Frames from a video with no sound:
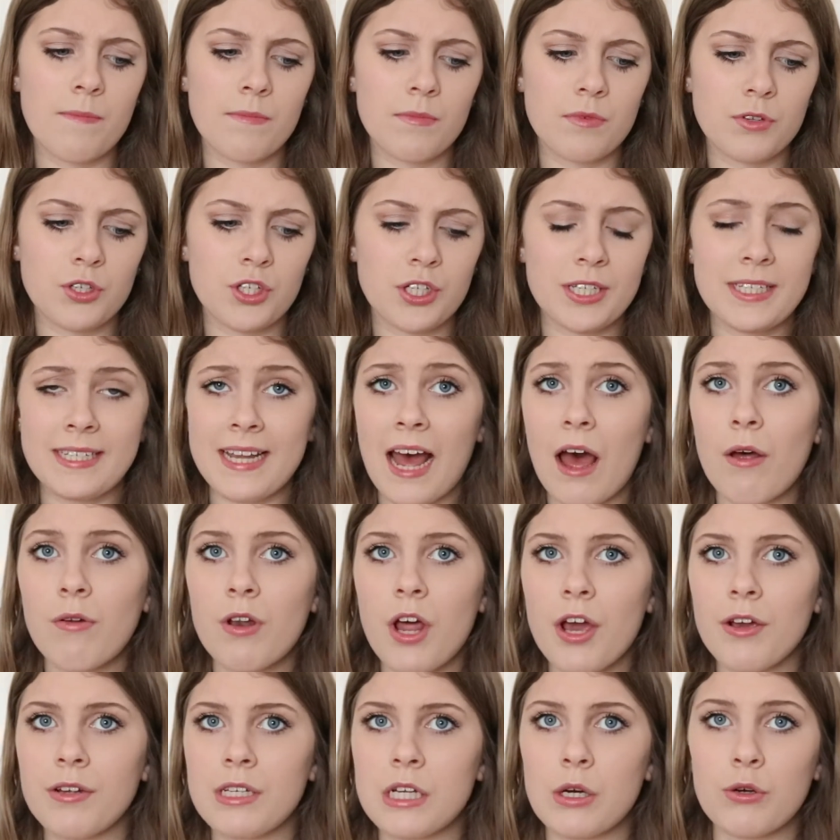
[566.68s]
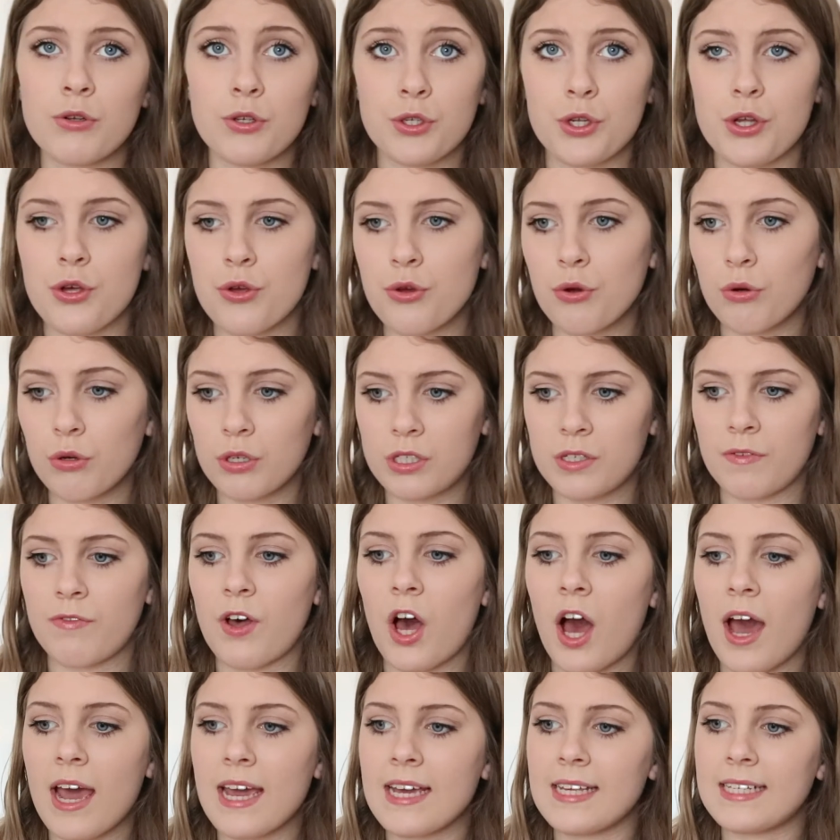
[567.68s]
Just download it onto your
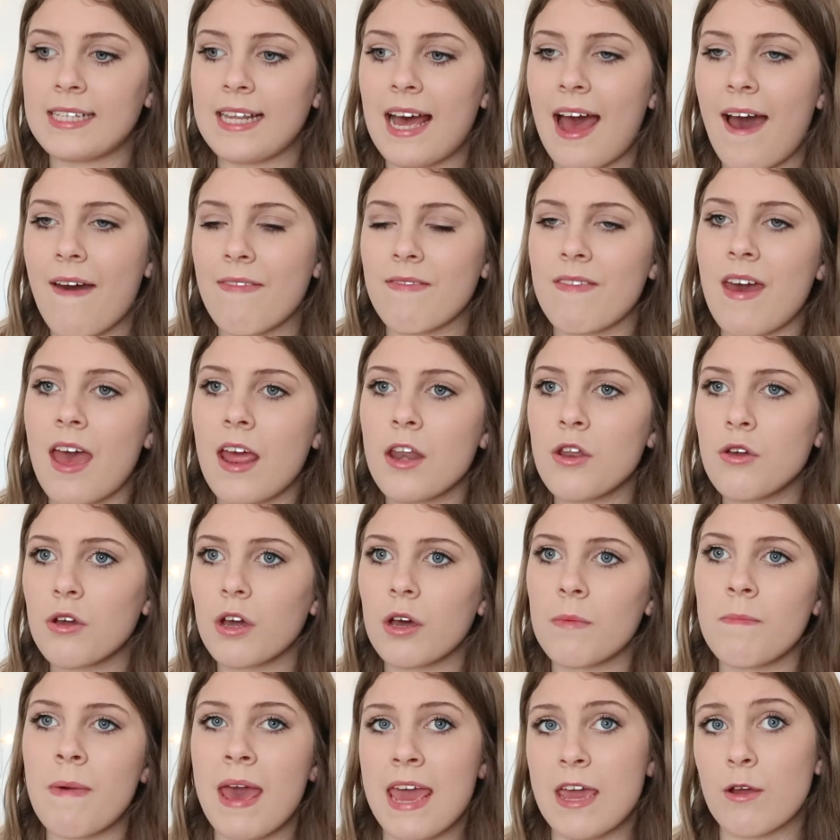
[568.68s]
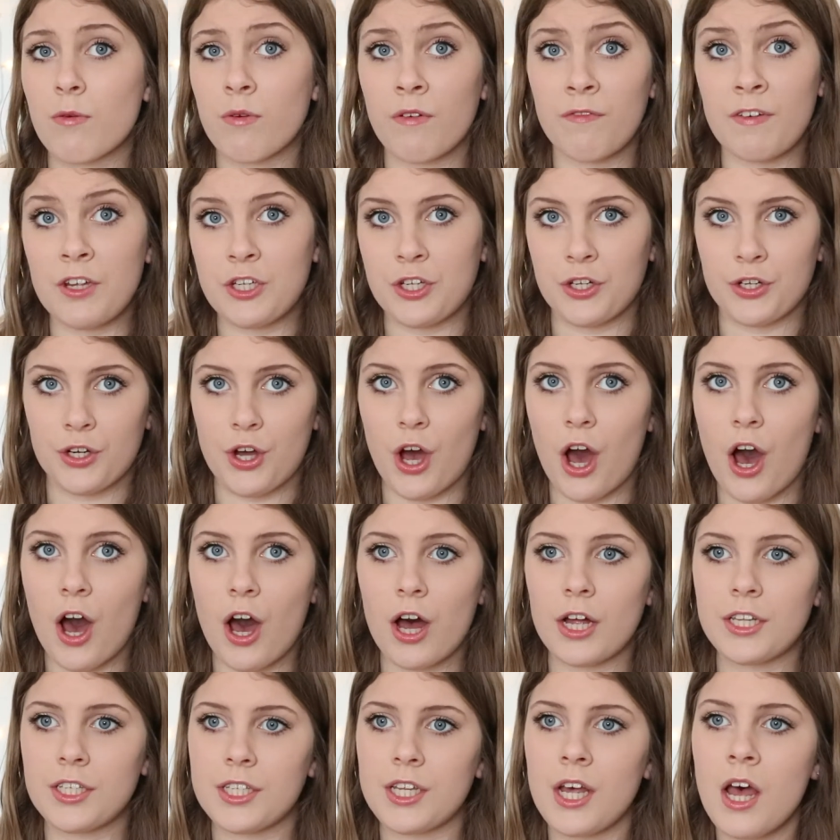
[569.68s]
device, and then you can make revision
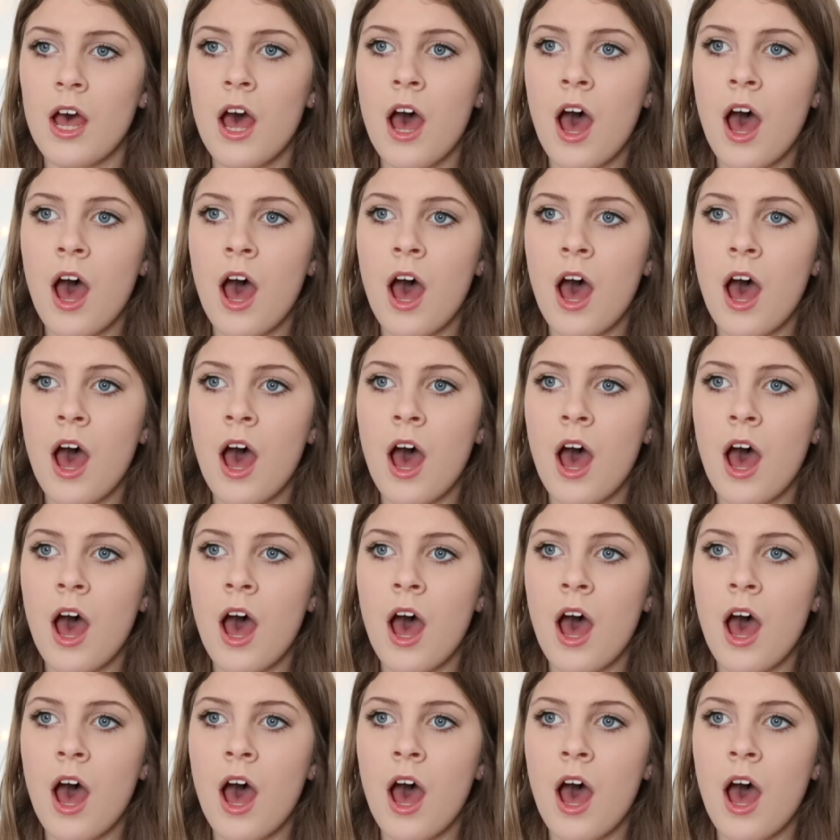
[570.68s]
cards.